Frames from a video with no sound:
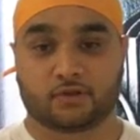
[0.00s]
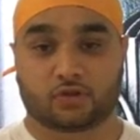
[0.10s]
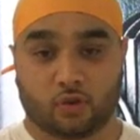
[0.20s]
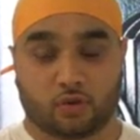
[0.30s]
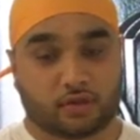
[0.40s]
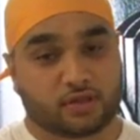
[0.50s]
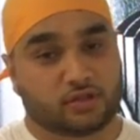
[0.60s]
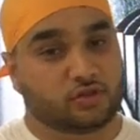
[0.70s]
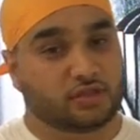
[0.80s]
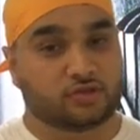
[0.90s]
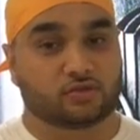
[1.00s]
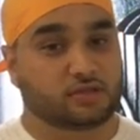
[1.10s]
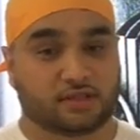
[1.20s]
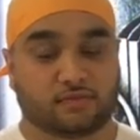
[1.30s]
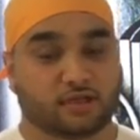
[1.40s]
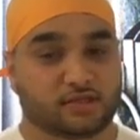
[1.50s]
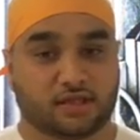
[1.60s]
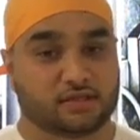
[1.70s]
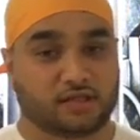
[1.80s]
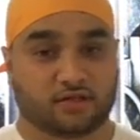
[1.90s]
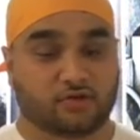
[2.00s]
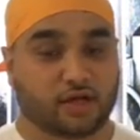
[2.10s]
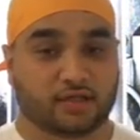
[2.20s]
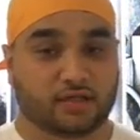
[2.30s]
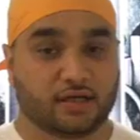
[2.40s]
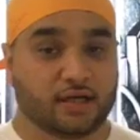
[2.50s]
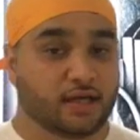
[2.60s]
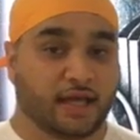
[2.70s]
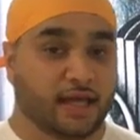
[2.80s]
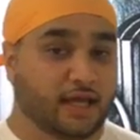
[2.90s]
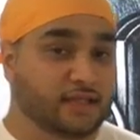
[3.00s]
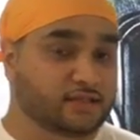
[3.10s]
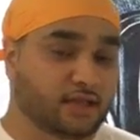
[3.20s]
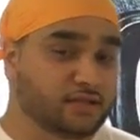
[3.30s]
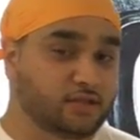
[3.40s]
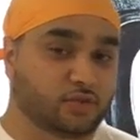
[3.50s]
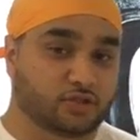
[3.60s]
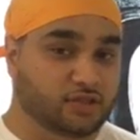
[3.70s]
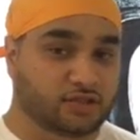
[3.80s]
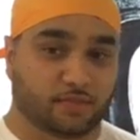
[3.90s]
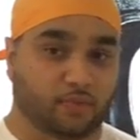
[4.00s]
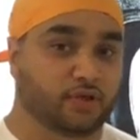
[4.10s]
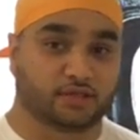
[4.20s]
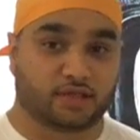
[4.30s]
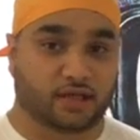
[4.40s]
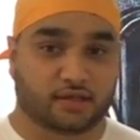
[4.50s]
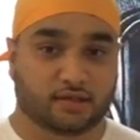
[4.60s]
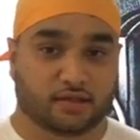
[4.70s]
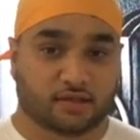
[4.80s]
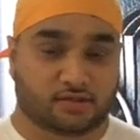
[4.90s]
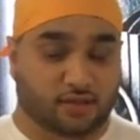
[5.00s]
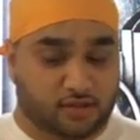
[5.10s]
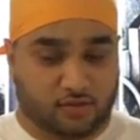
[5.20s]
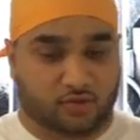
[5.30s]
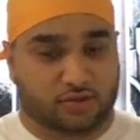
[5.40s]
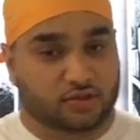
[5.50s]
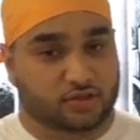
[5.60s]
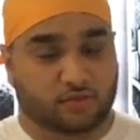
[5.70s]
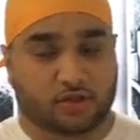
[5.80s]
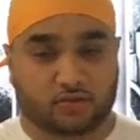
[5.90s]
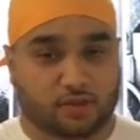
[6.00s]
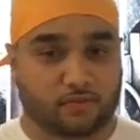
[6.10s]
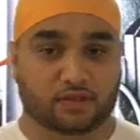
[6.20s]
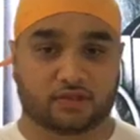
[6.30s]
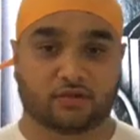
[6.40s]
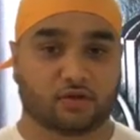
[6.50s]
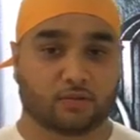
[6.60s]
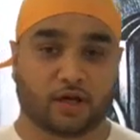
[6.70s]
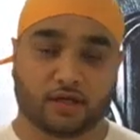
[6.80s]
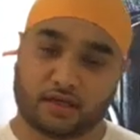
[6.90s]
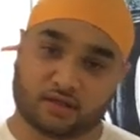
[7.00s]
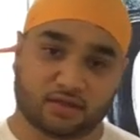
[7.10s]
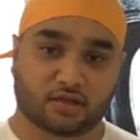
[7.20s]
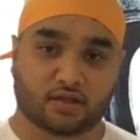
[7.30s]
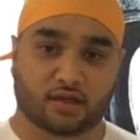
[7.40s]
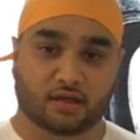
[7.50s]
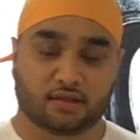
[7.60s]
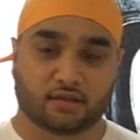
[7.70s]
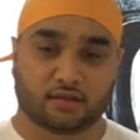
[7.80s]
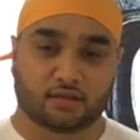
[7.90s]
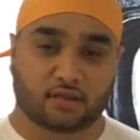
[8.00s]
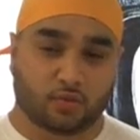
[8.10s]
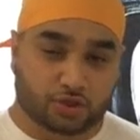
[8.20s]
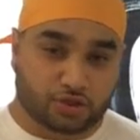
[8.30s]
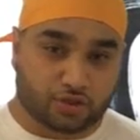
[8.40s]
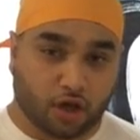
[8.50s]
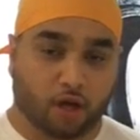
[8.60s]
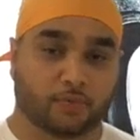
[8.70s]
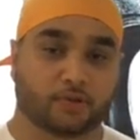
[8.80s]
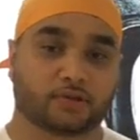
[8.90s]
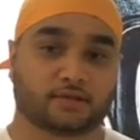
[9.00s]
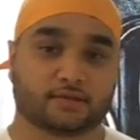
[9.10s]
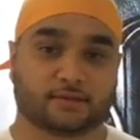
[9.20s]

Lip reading: So look at the judicial system that Santaji had created. Santaji wasn't just a preacher. Santaji wasn't just somebody who was immersed in Gurbani and Dankatha. They were sharp.